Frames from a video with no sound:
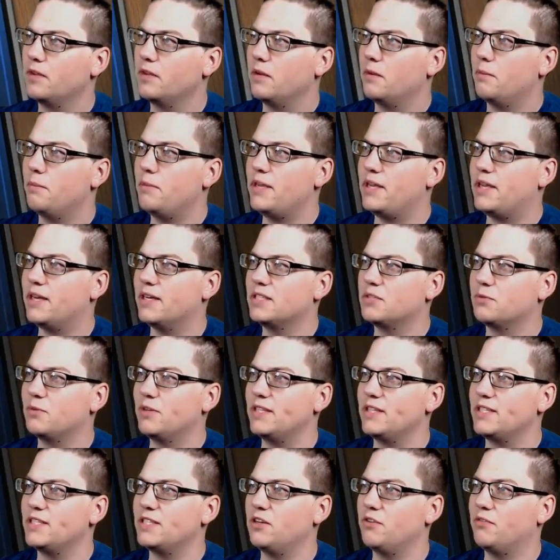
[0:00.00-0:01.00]
because with
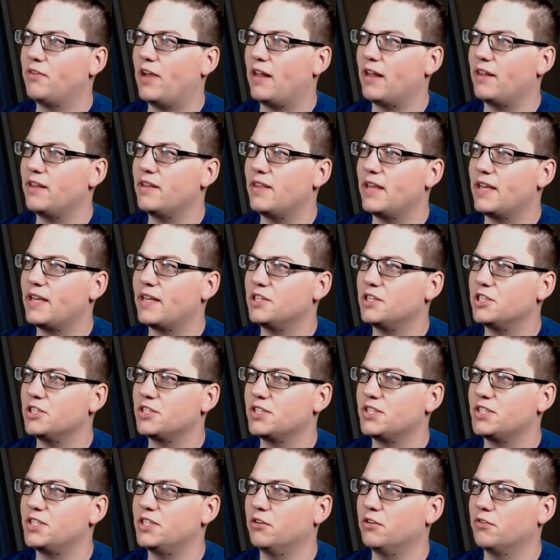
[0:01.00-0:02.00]
the Silvally they can
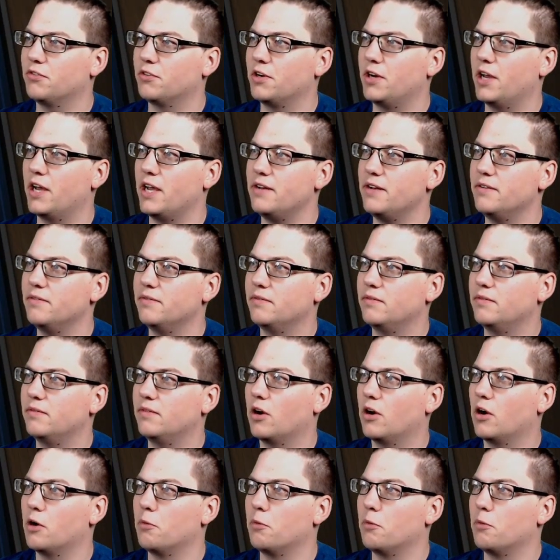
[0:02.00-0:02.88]
just Silver Knight or